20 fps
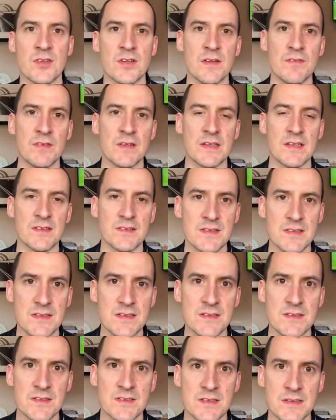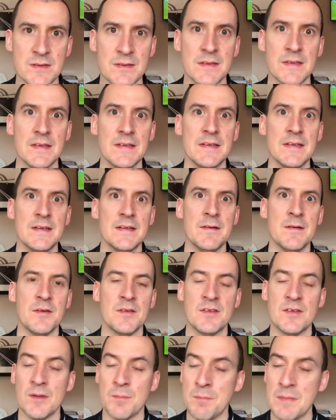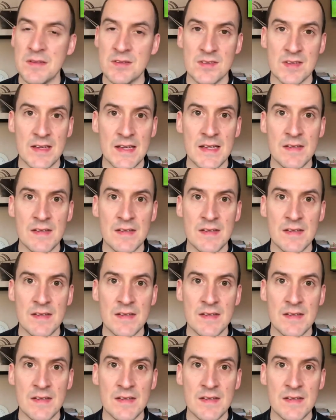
And if you continue to miss it,